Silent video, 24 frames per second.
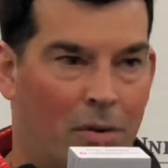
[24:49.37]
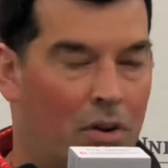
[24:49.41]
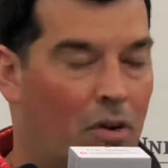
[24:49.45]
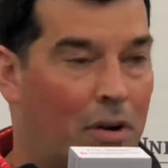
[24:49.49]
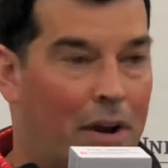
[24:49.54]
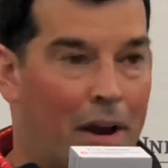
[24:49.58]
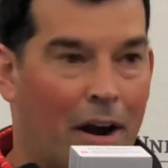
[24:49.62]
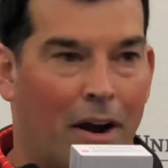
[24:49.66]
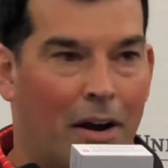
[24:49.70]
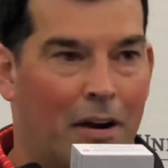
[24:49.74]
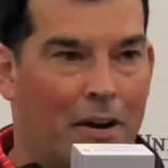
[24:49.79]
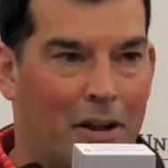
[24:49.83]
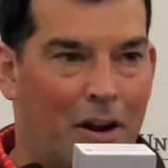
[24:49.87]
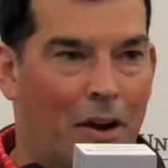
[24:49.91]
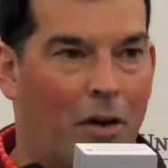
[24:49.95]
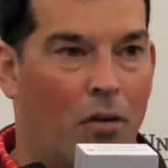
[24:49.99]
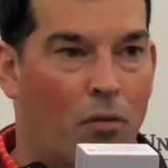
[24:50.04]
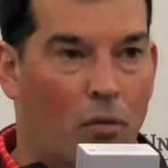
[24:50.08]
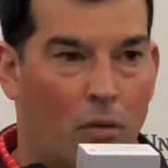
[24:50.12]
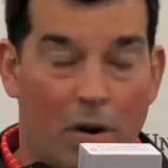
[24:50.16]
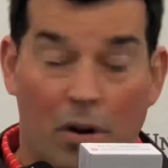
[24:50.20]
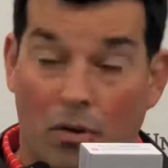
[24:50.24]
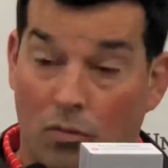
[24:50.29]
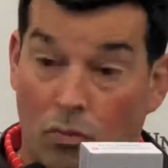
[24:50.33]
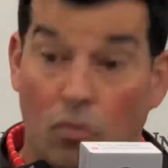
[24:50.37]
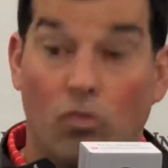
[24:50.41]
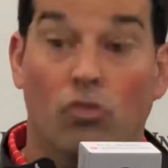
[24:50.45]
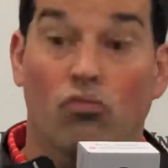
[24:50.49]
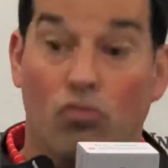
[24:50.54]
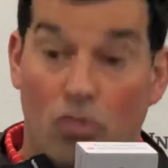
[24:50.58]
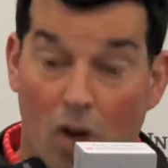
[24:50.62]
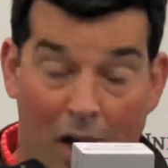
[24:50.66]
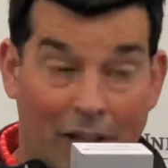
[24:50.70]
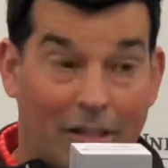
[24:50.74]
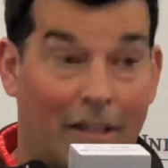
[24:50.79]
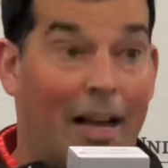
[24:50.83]
We don't care, you know, we
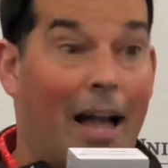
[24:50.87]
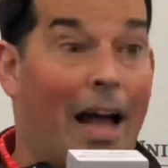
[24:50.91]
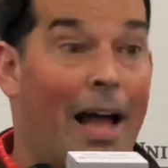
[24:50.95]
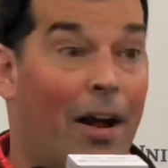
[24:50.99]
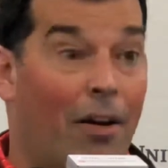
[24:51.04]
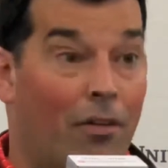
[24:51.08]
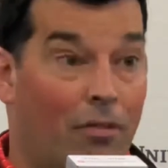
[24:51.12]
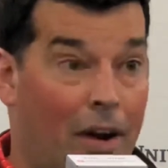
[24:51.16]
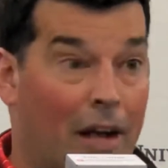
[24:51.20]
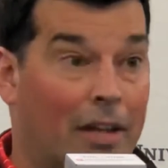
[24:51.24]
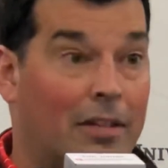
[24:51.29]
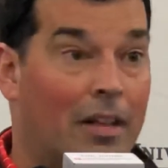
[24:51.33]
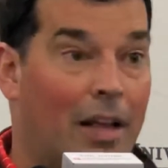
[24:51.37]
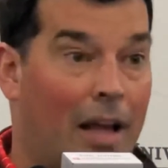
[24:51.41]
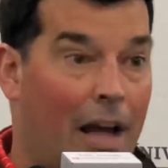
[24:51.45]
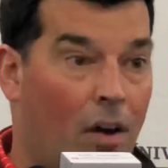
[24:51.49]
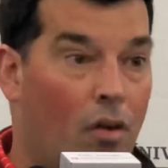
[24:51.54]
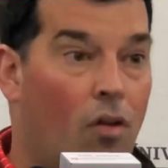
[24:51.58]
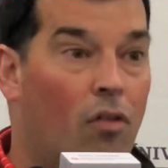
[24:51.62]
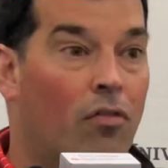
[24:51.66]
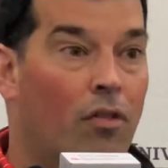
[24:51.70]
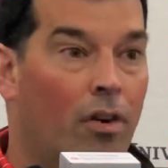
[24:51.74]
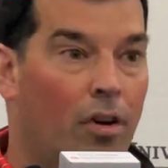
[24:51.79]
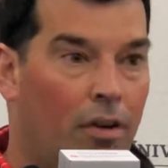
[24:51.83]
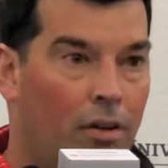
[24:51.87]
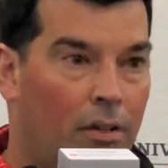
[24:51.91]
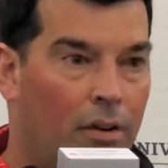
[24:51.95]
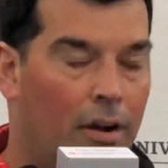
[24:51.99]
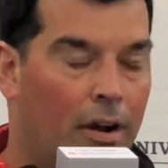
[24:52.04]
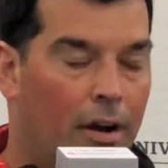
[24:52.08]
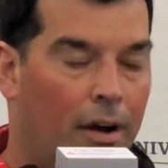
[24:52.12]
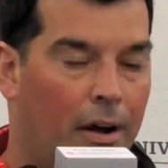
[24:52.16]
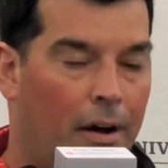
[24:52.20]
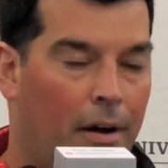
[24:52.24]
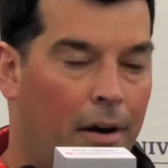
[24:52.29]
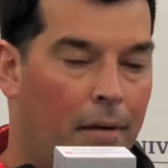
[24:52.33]
knock the guy out, knock the guy
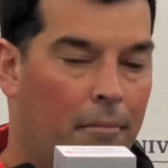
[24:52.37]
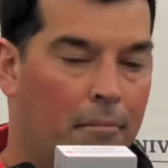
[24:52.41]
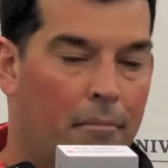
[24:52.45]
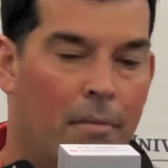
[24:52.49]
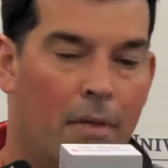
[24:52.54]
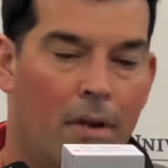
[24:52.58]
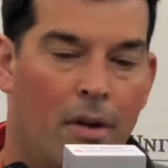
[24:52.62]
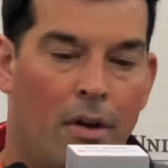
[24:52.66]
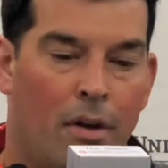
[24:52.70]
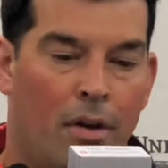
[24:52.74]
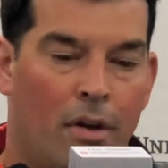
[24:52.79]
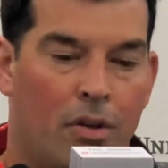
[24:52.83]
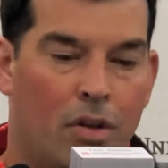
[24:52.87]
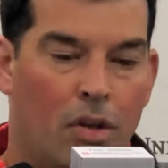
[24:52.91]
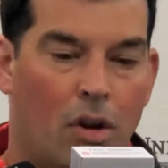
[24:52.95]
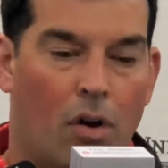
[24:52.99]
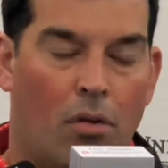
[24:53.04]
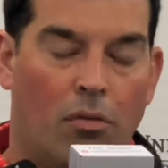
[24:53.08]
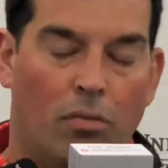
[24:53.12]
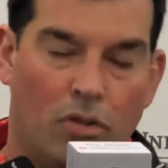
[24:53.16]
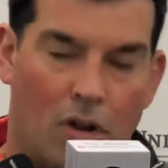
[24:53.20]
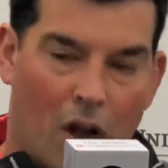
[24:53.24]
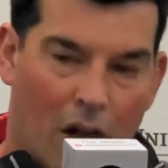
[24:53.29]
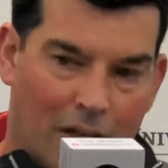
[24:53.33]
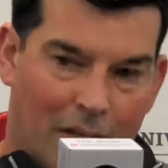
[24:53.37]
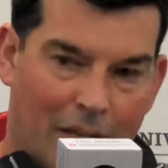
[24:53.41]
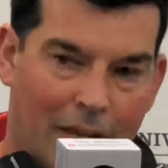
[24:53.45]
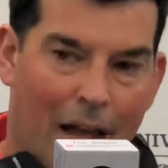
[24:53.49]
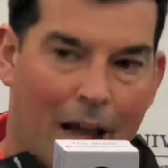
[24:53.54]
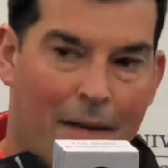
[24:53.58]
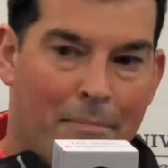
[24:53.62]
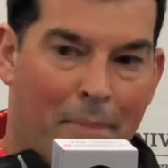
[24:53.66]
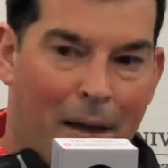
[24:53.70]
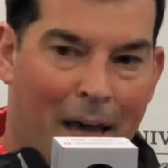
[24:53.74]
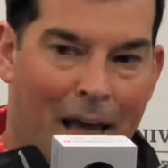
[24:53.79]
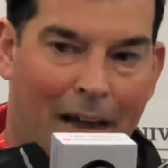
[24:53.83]
over, you know, knock the
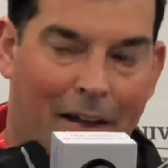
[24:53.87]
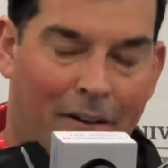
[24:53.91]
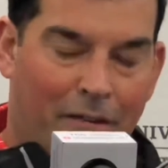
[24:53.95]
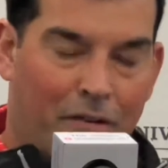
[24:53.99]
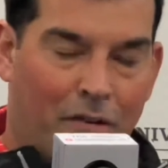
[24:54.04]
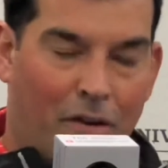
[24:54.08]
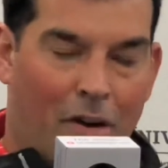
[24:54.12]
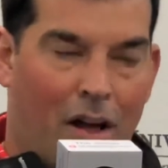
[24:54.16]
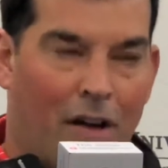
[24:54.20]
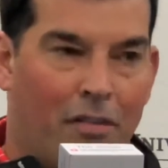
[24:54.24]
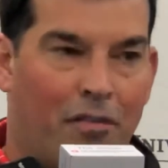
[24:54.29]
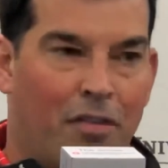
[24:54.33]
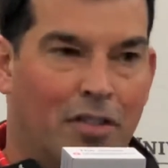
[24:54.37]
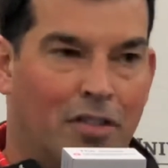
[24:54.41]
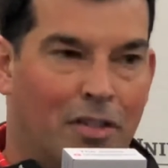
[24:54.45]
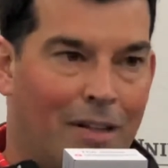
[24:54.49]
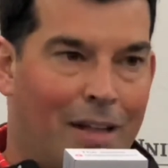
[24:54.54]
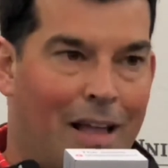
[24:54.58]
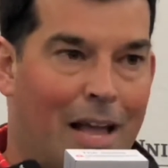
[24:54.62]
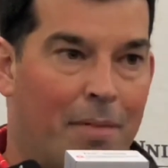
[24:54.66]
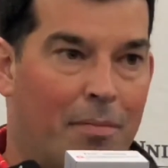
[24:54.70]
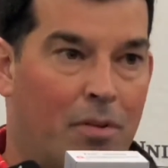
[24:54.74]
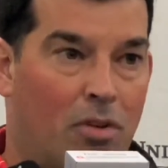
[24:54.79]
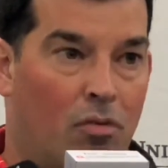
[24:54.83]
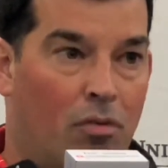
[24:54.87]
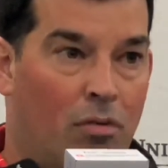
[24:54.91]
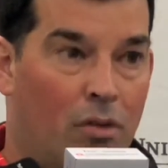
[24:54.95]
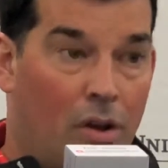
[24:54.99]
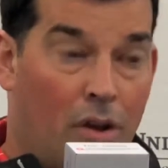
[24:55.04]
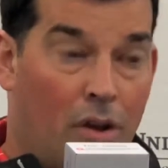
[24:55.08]
guy back if you're an offensive lineman.